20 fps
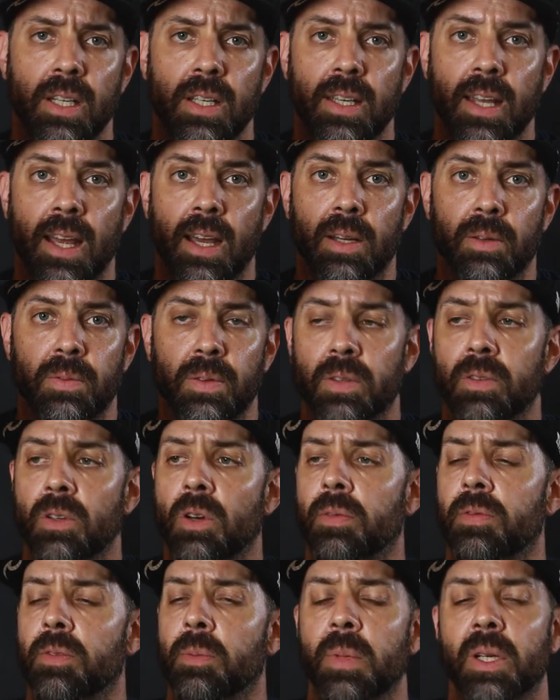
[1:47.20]
Now, if you're
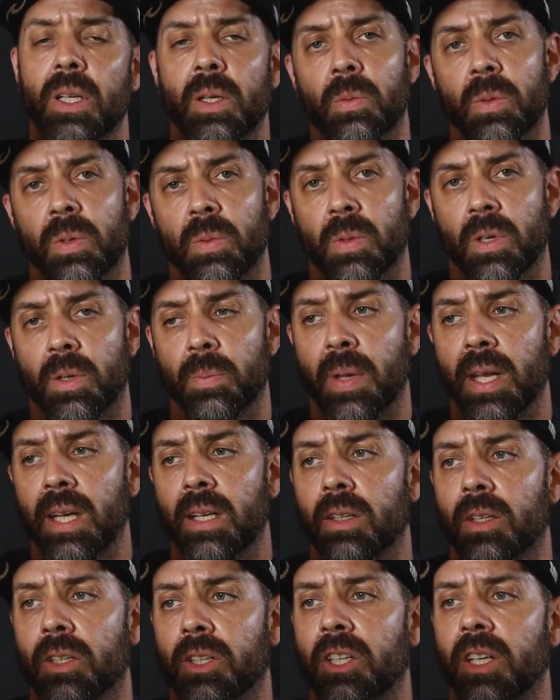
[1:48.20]
not familiar with what a
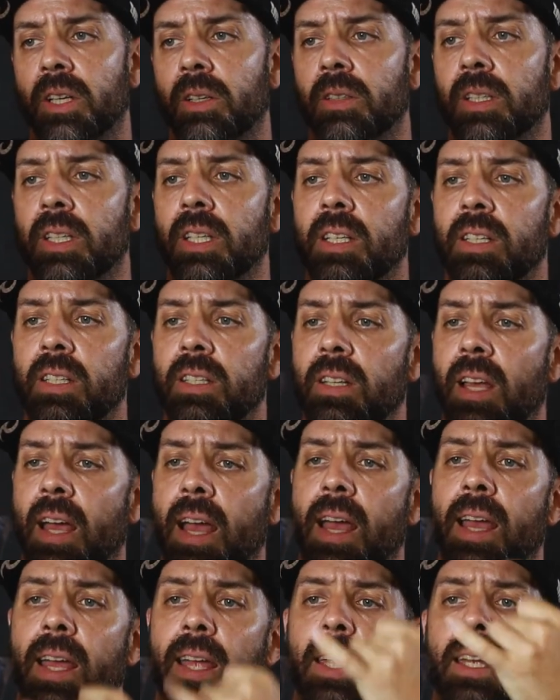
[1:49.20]
pin lock shield, it is
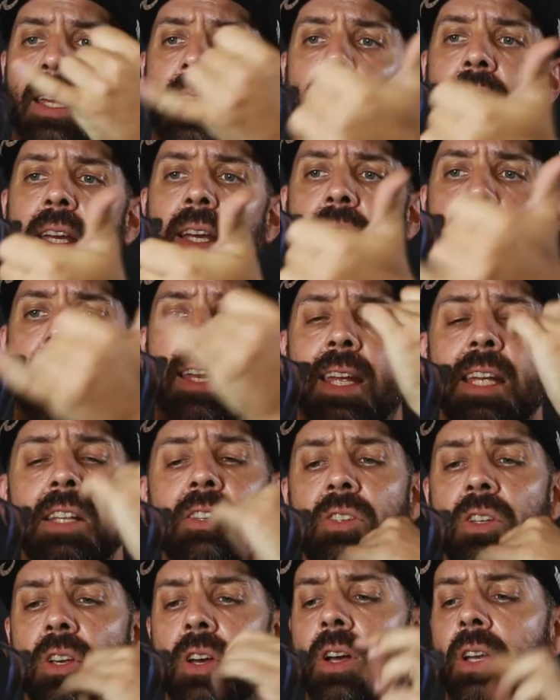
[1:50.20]
an
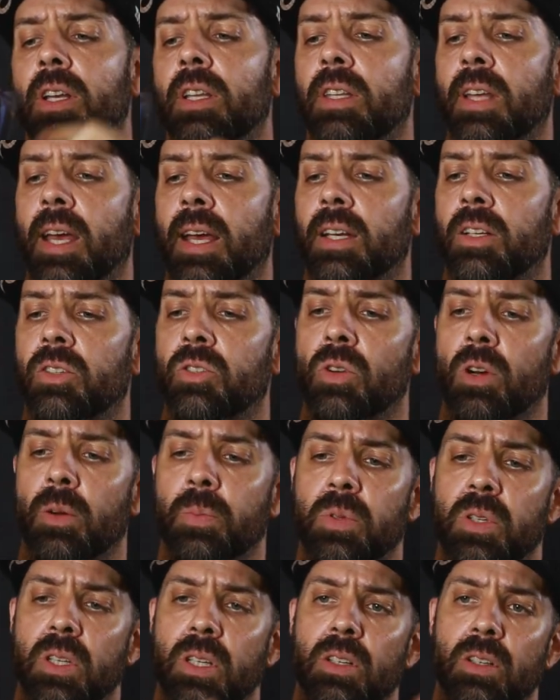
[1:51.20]
insert that
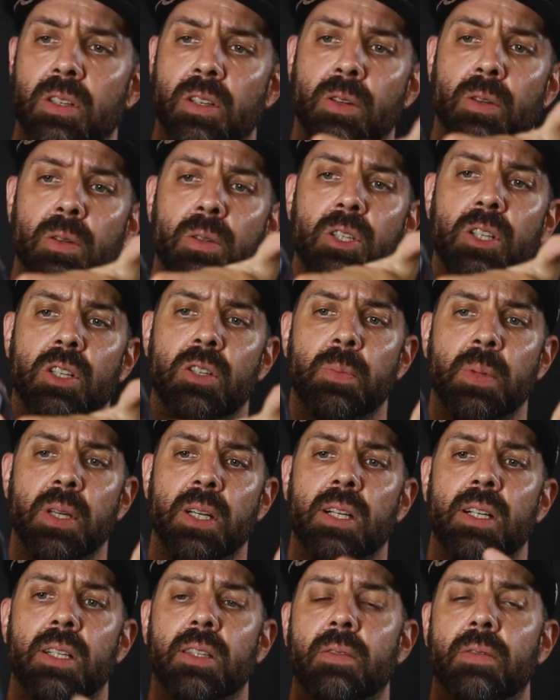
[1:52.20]
drops into just
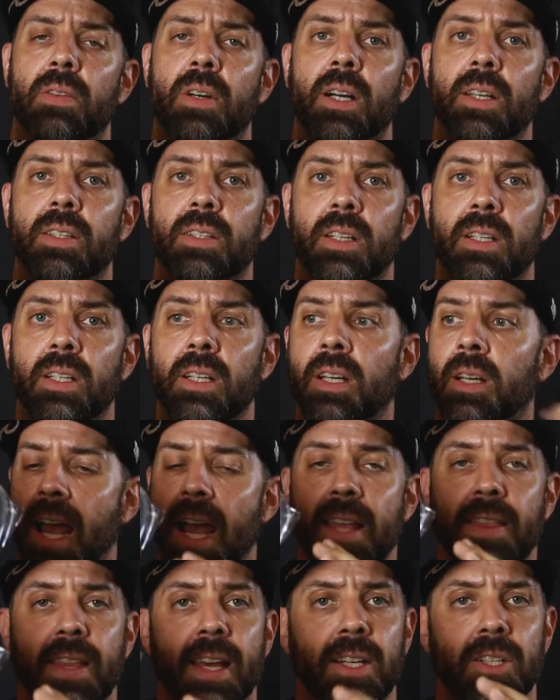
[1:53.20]
behind the visor,
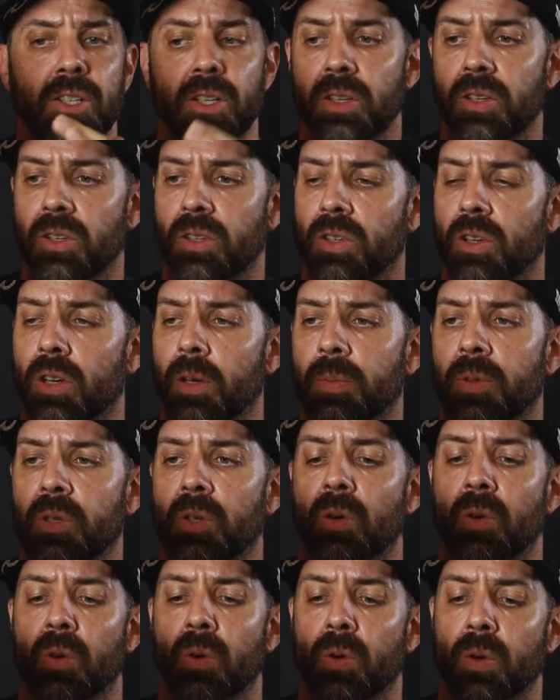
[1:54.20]
and that just stops
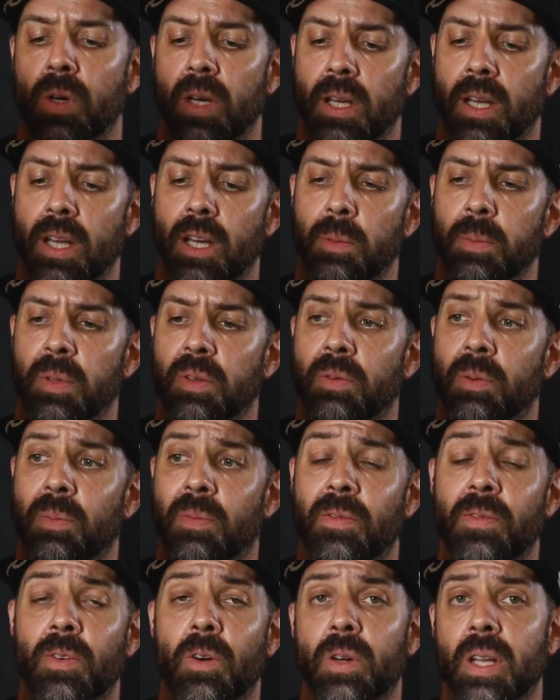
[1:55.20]
your helmet from
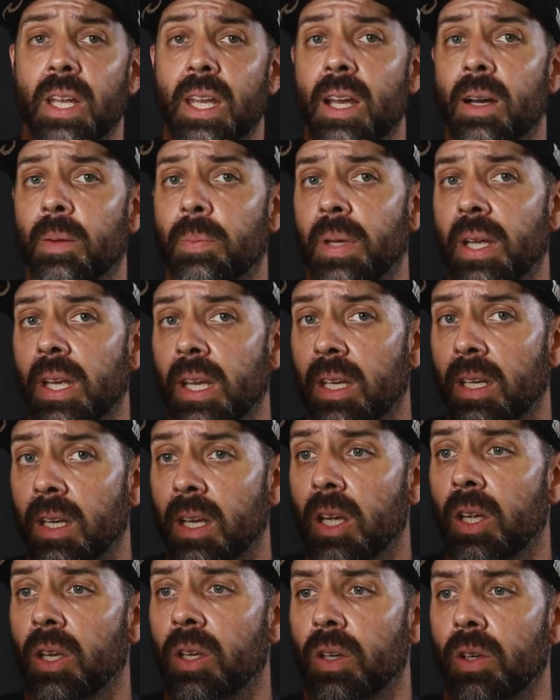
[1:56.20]
fogging up in
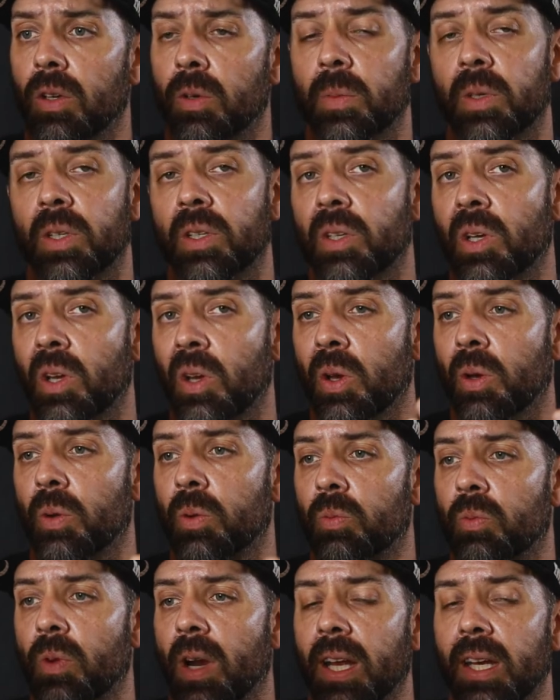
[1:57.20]
humid,
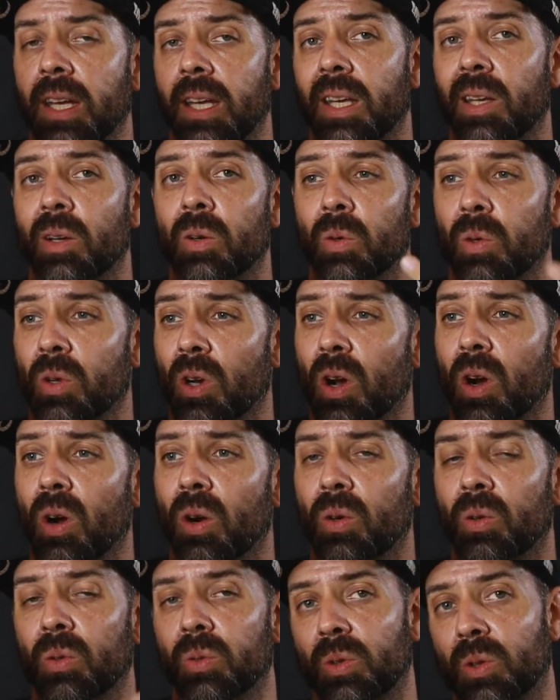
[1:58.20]
rainy or
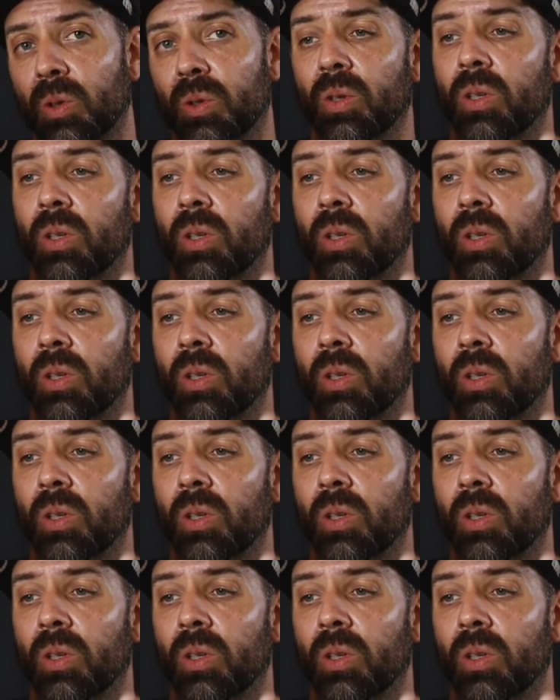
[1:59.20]
cold